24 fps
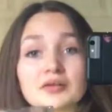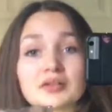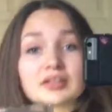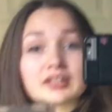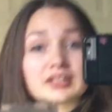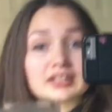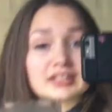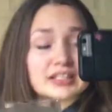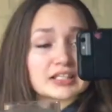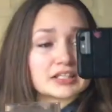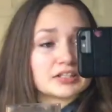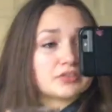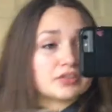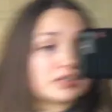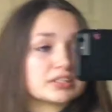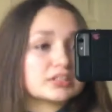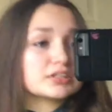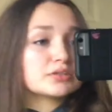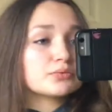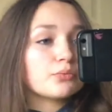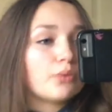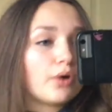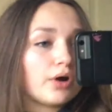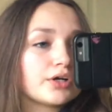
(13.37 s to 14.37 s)
the day you guys
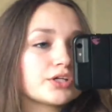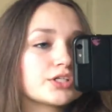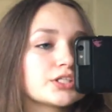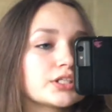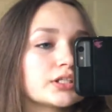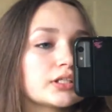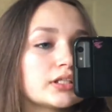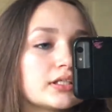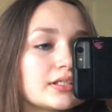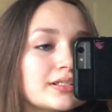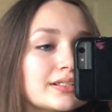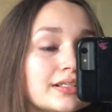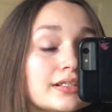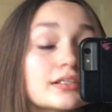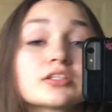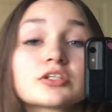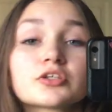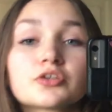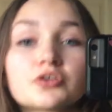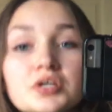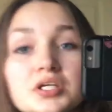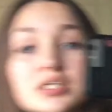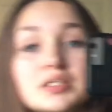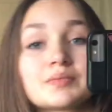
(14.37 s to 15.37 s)
are watching this, it's
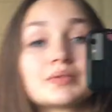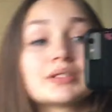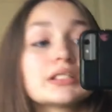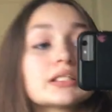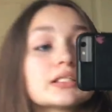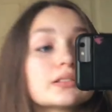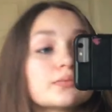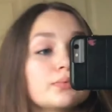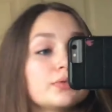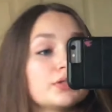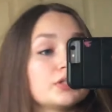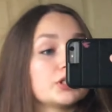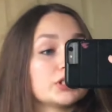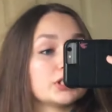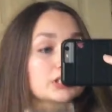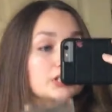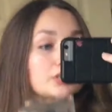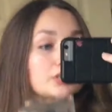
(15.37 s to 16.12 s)
Christmas, which is